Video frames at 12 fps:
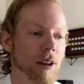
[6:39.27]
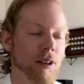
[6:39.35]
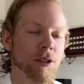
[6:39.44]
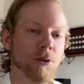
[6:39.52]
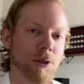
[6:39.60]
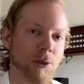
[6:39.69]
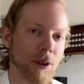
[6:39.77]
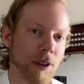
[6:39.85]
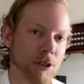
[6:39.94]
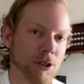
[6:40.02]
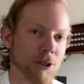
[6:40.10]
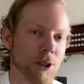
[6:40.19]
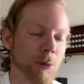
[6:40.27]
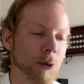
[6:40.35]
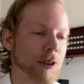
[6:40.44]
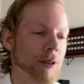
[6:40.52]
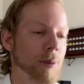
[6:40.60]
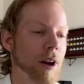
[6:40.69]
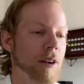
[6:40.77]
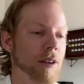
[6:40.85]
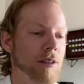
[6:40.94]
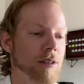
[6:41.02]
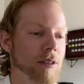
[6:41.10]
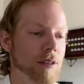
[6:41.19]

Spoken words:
to his relationship with his parents,